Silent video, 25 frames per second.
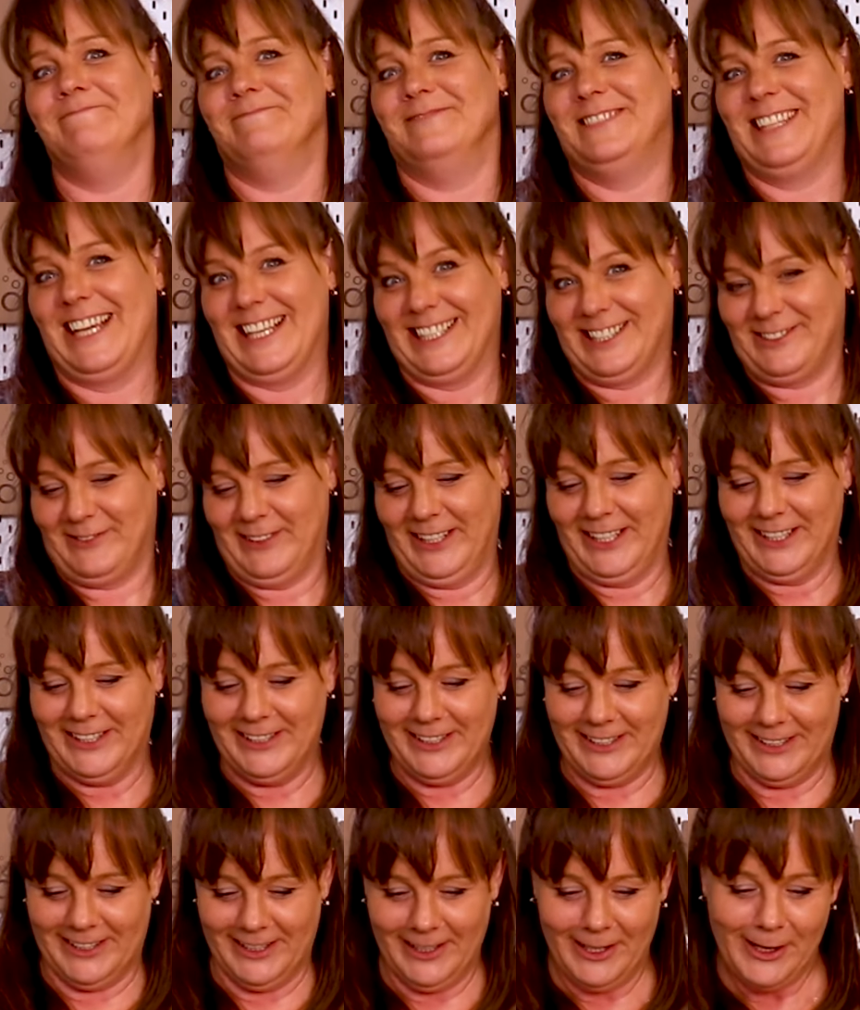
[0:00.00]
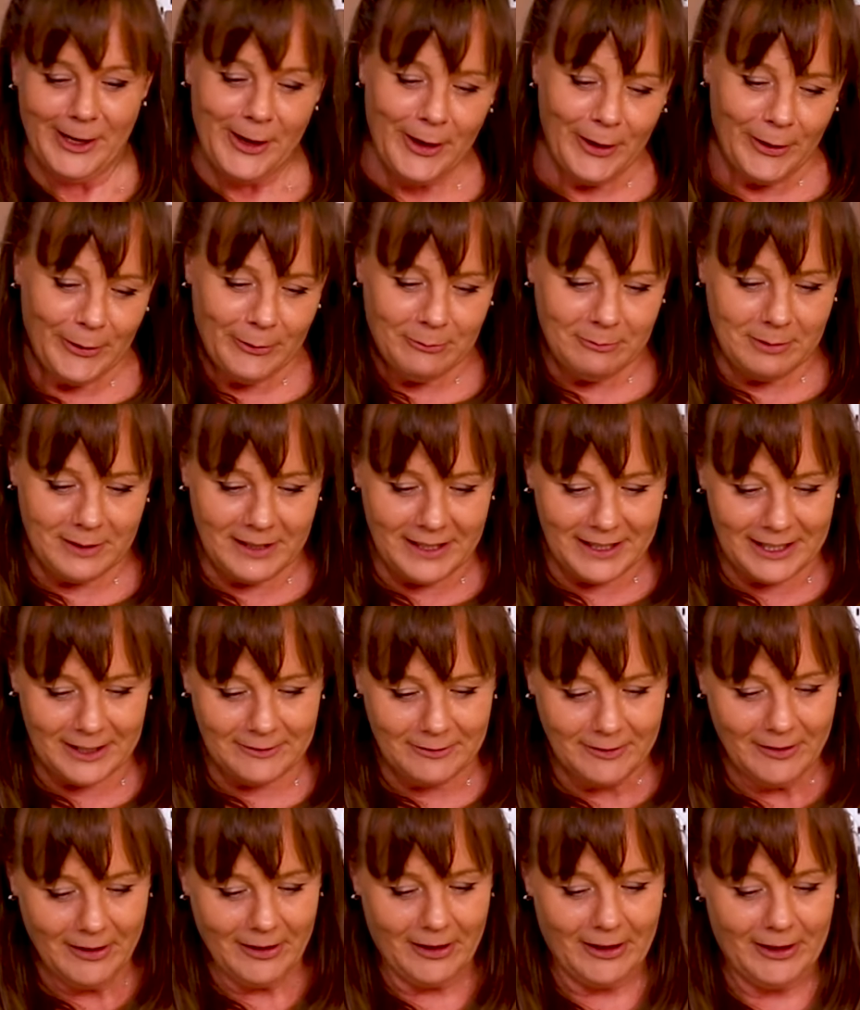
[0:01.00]
Yes we are. We
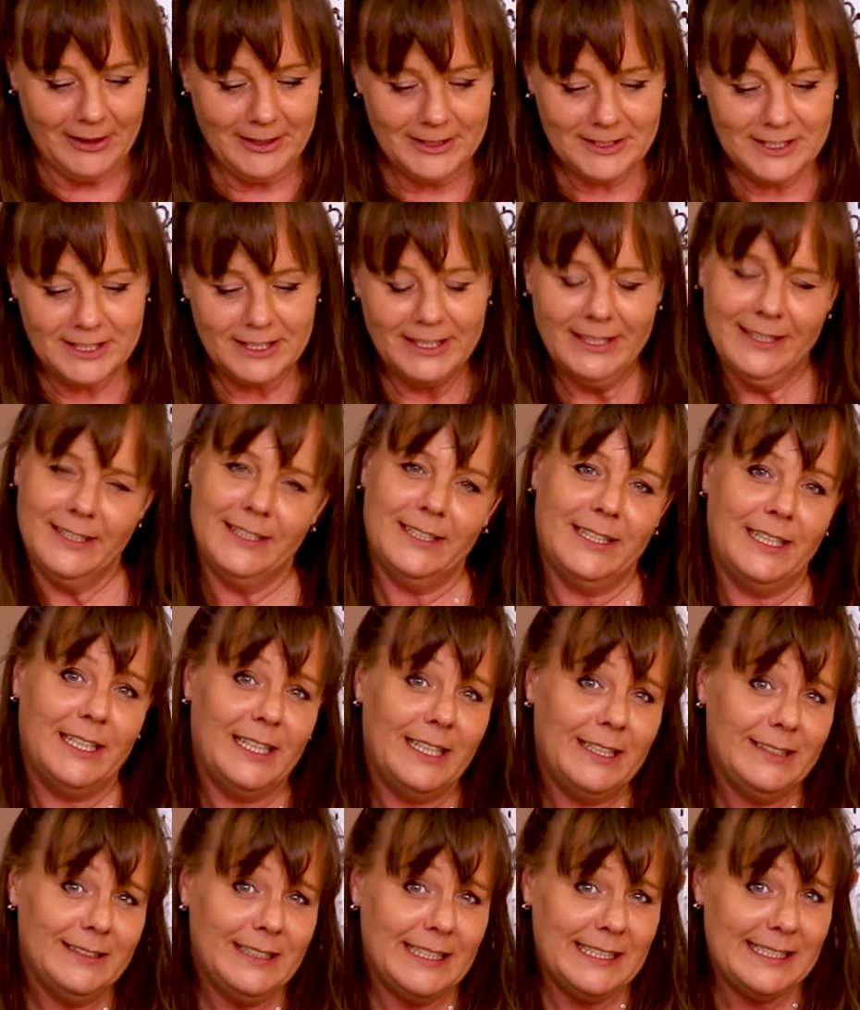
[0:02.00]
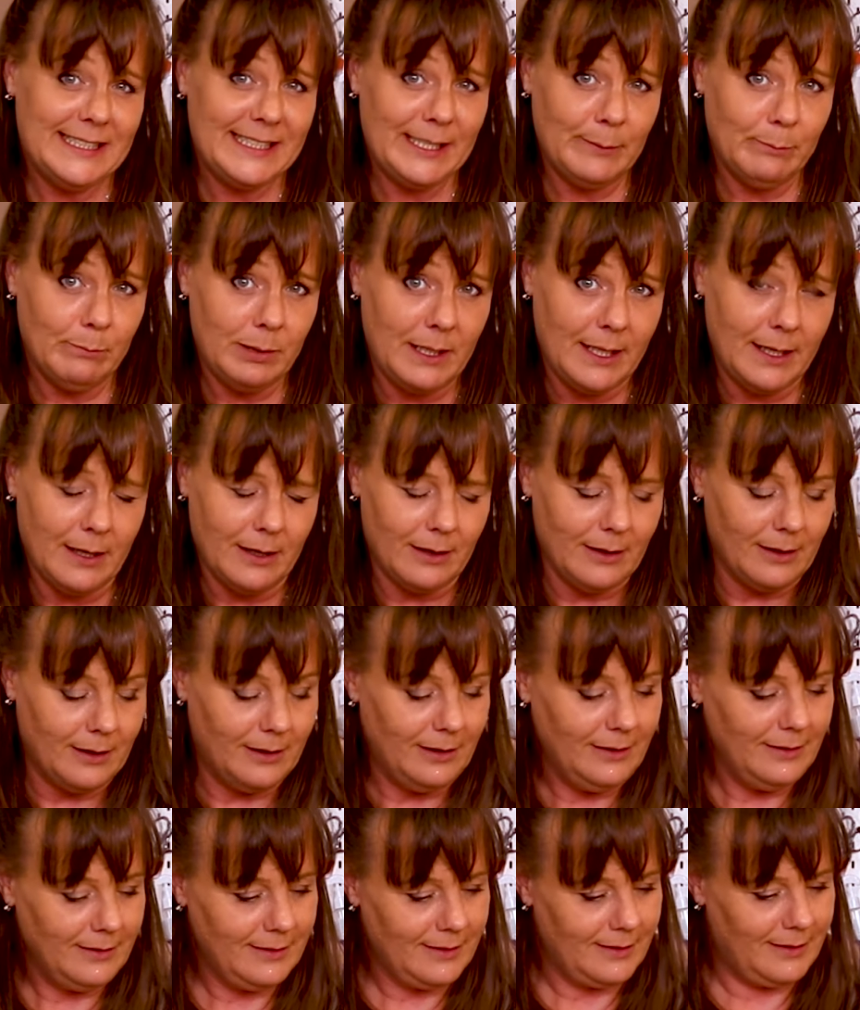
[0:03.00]
have got the Simply
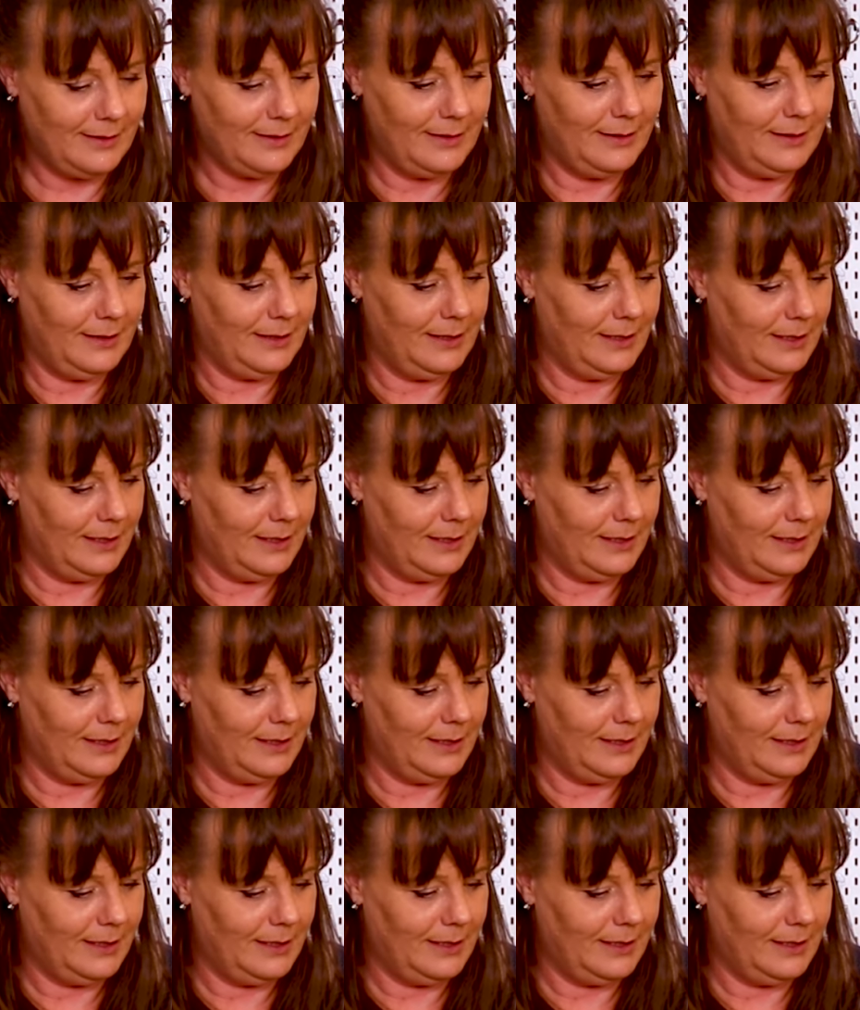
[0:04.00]
Hearts,